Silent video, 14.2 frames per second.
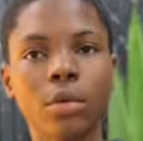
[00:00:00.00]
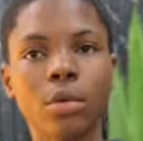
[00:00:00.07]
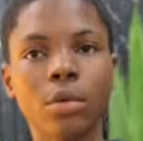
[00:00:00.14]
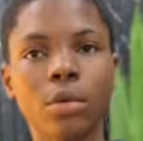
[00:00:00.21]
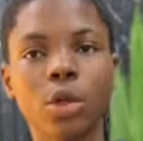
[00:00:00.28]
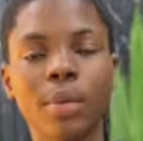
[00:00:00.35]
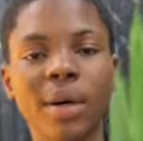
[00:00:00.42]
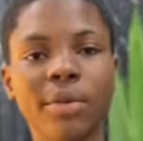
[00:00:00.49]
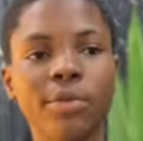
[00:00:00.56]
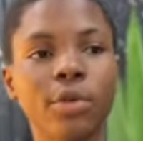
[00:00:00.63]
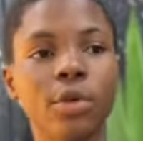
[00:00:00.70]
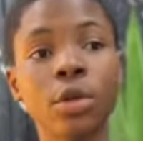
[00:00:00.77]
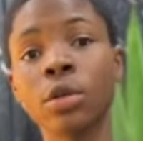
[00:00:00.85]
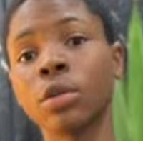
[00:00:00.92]
Number
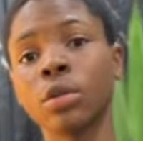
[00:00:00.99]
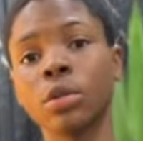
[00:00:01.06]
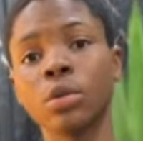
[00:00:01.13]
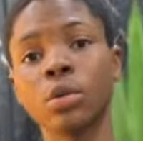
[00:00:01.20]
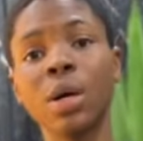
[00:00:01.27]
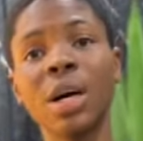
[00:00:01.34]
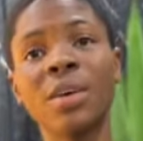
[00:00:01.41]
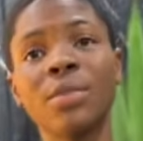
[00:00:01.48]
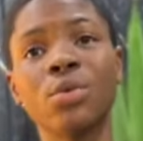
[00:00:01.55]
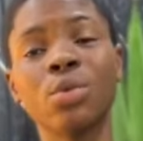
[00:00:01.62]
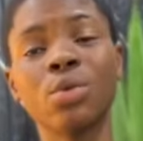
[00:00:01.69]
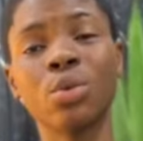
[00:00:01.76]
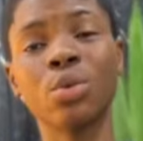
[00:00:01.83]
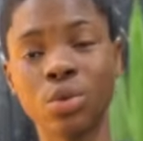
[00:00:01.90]
four, you don't have
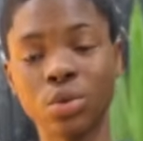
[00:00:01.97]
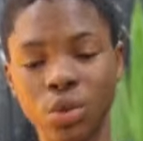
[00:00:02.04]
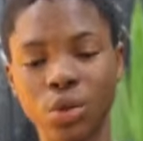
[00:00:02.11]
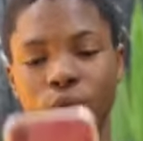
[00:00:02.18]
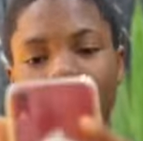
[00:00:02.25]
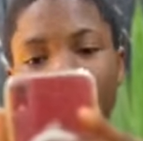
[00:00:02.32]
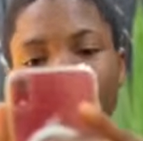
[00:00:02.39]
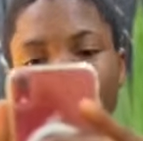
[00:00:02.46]
to hold your phone